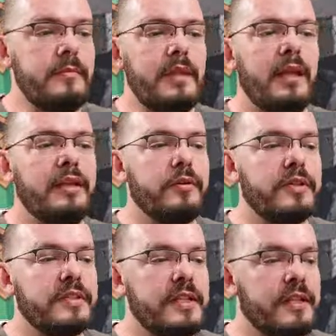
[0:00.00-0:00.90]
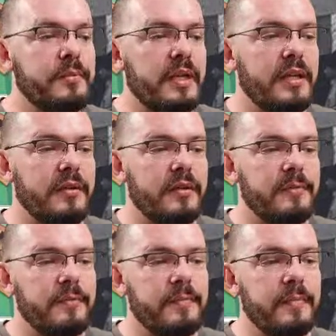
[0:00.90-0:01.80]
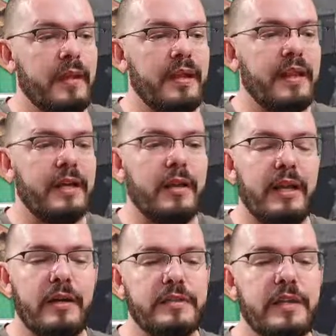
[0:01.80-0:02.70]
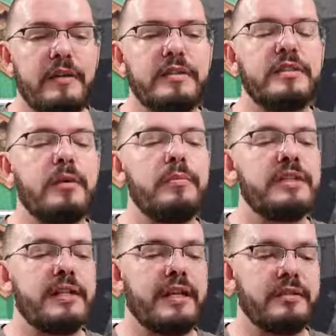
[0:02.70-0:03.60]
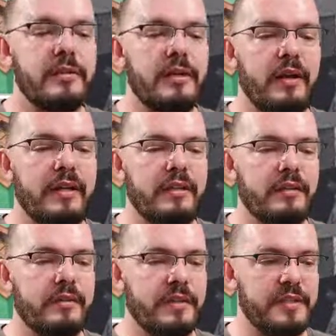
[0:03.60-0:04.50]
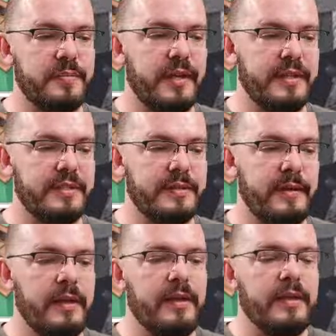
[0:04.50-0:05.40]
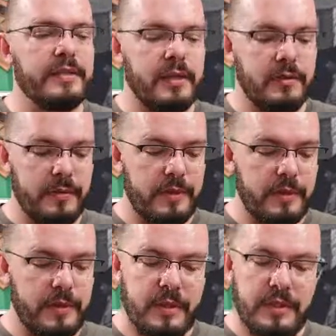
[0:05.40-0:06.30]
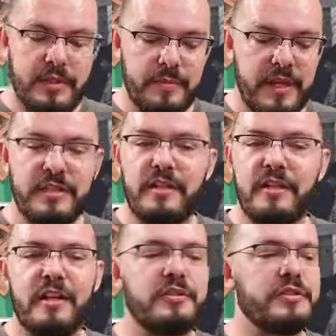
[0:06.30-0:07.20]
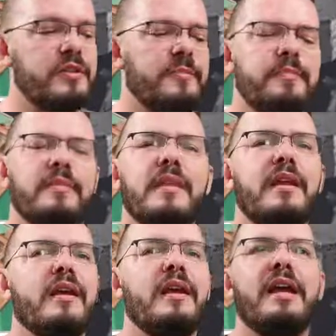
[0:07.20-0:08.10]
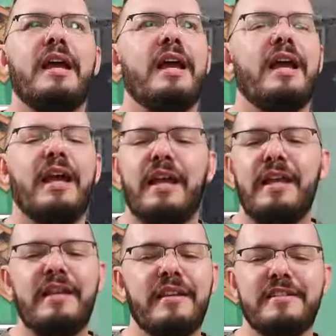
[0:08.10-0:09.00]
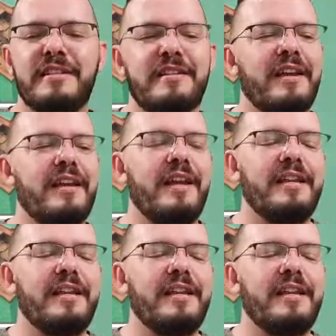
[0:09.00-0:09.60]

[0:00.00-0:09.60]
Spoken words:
and you can see them here, and that allows so much extra light into the space. So spatial enclosure, he does it in